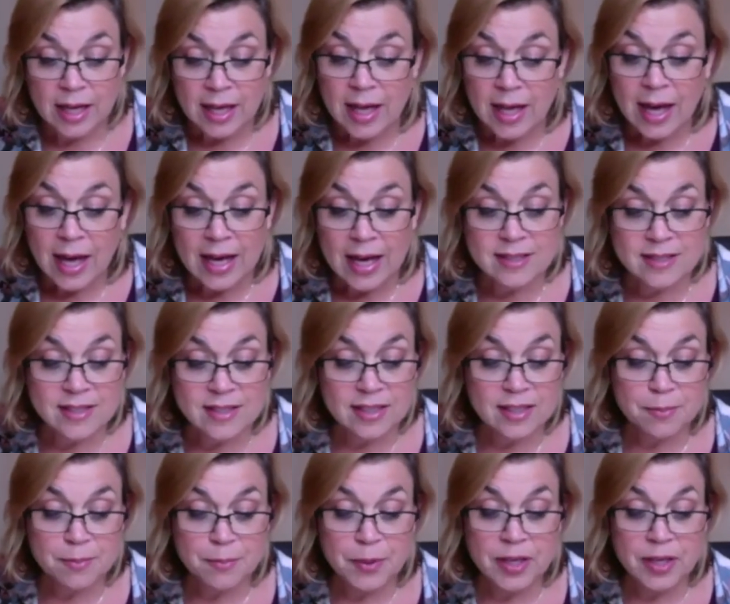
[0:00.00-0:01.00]
at
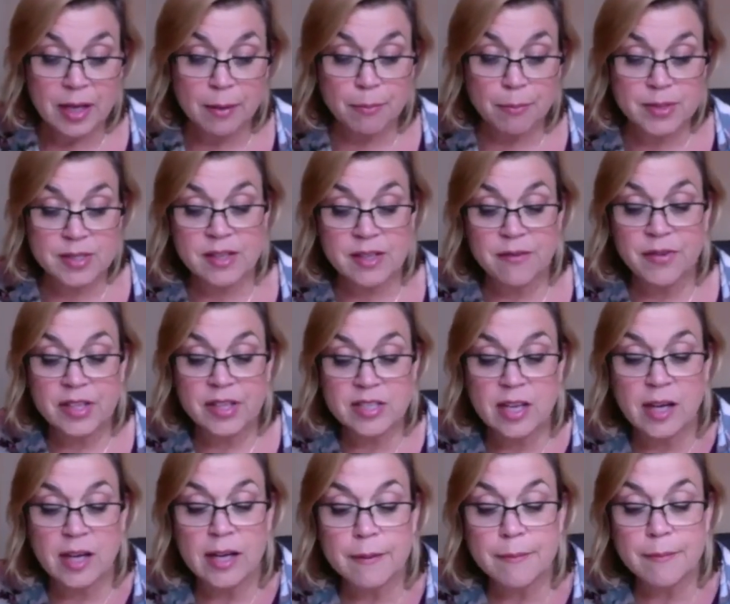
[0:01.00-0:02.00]
6 p.m. Pacific
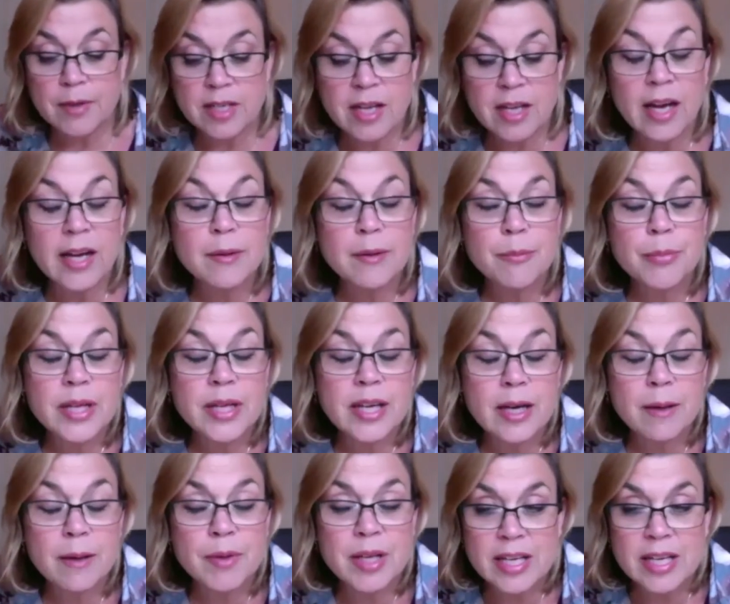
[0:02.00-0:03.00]
time, 9
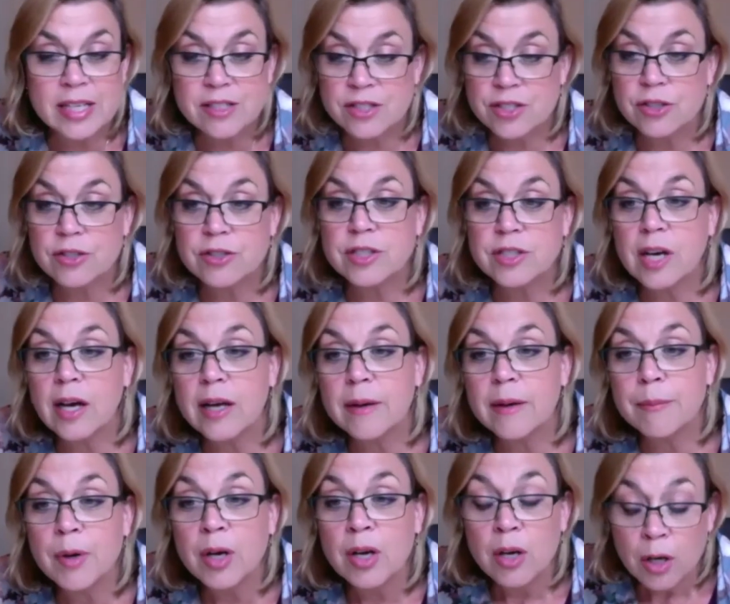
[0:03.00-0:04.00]
p.m. Eastern
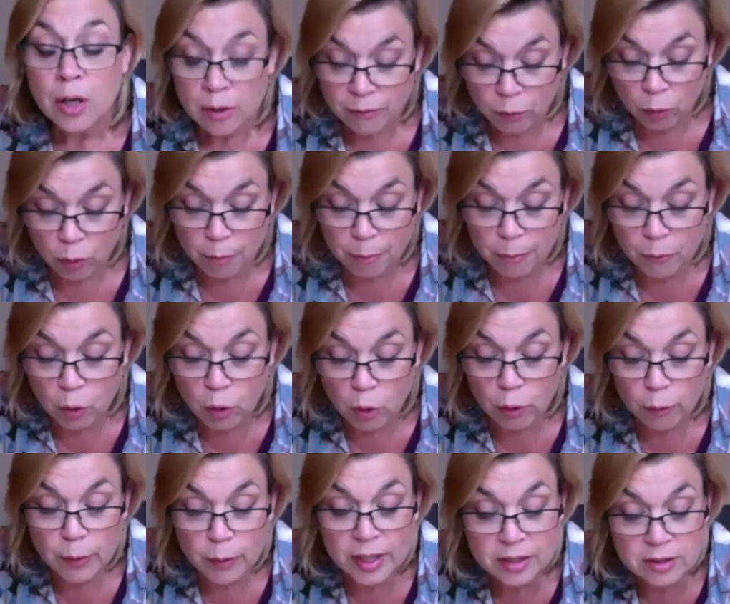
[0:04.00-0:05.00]
time for
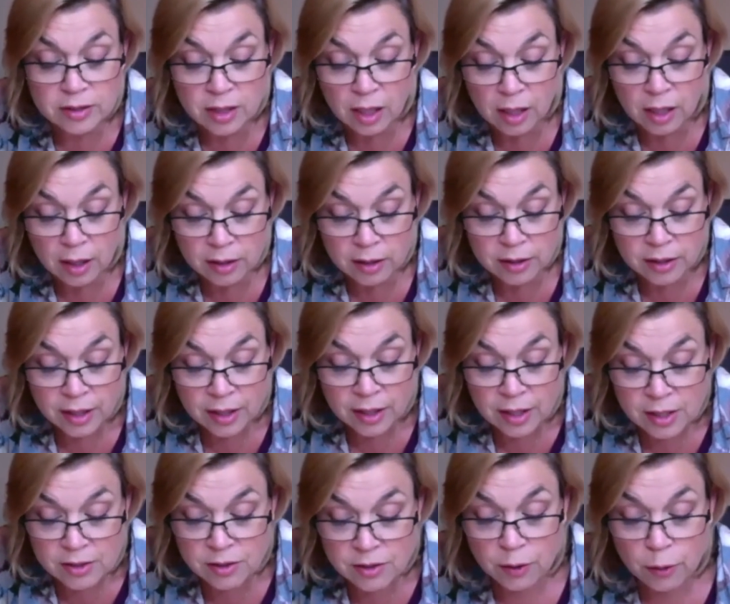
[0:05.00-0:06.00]
more real talk
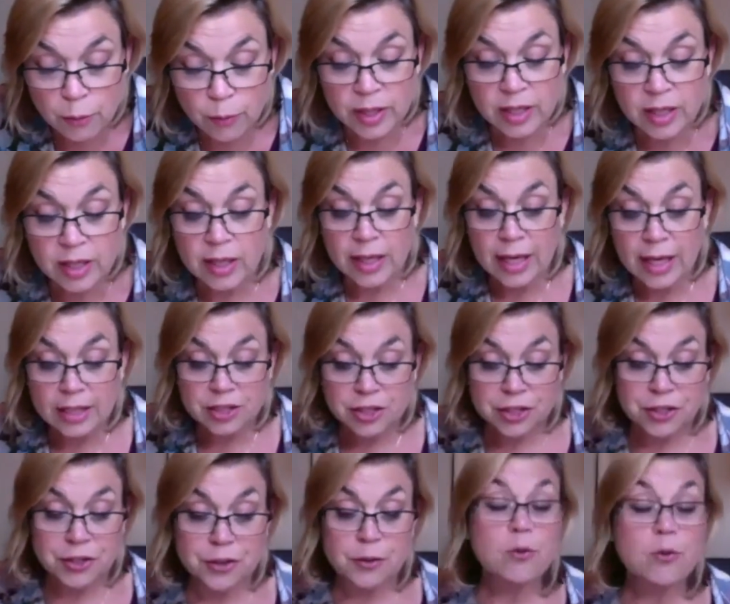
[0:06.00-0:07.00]
so that we can get
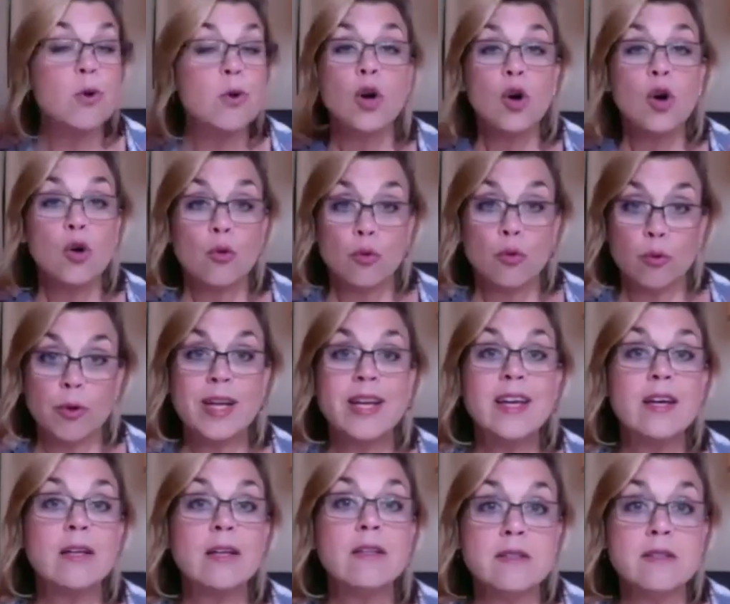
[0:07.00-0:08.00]
you
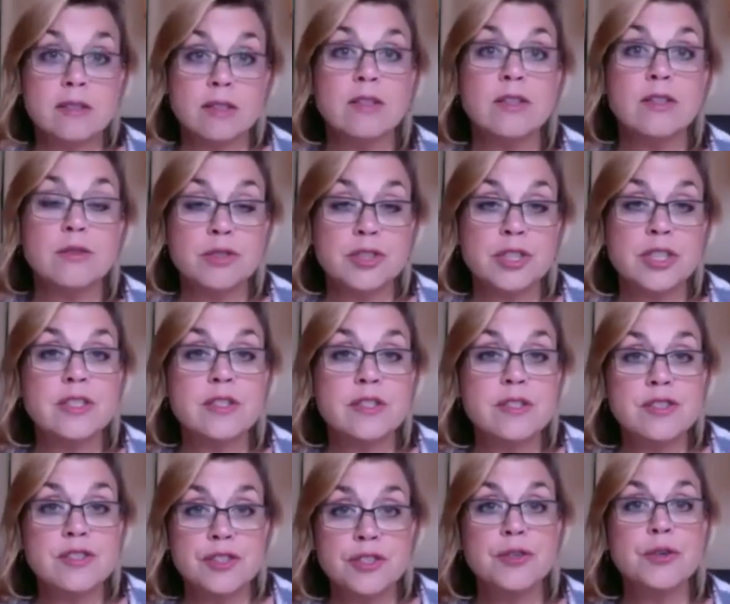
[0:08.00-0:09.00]
real
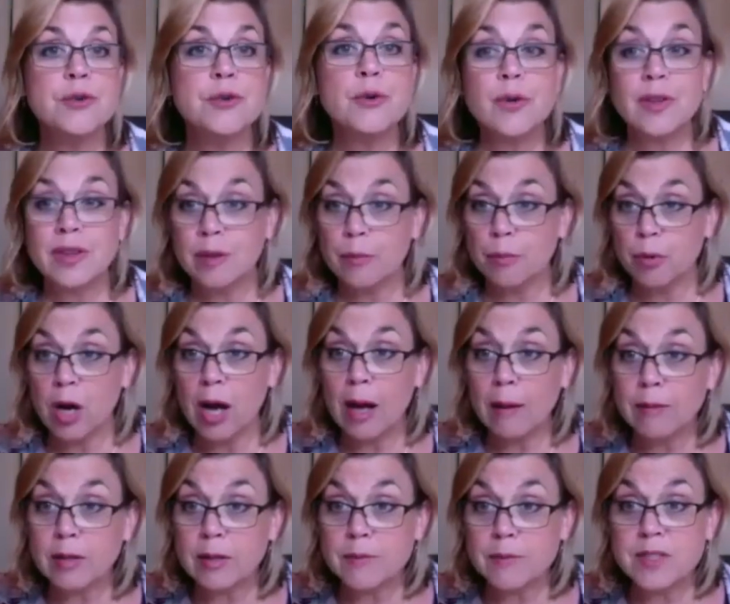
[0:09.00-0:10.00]
solutions to the
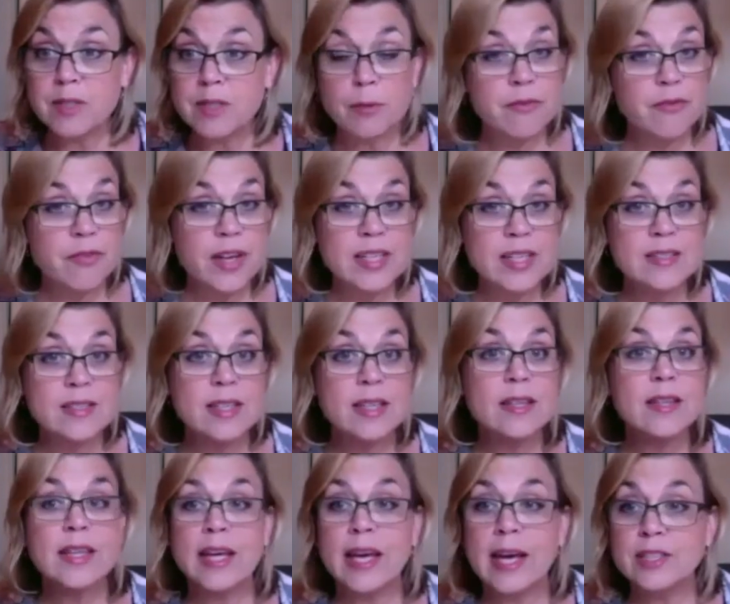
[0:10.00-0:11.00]
problems that we're
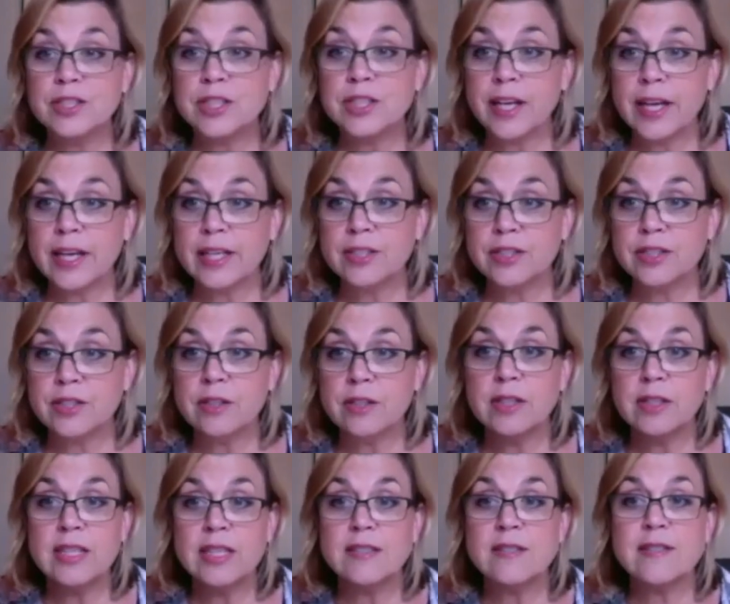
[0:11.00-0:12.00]
facing, the educational
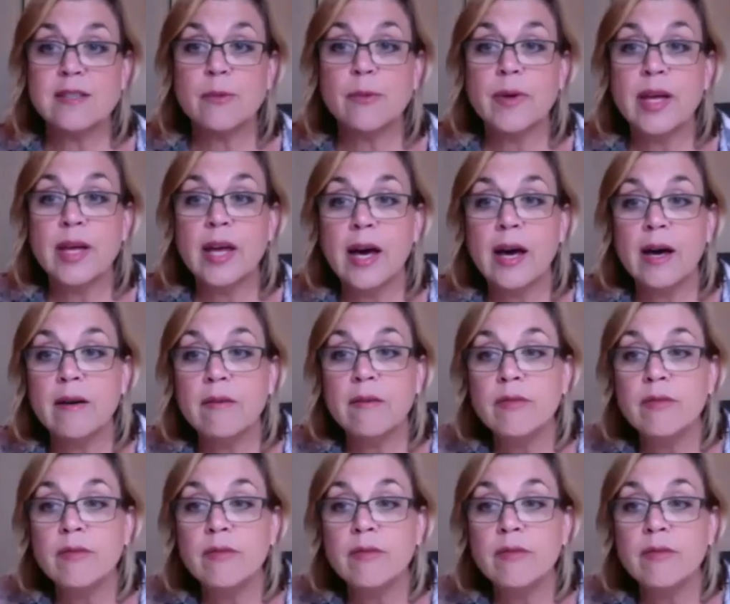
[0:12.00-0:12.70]
needs that we have,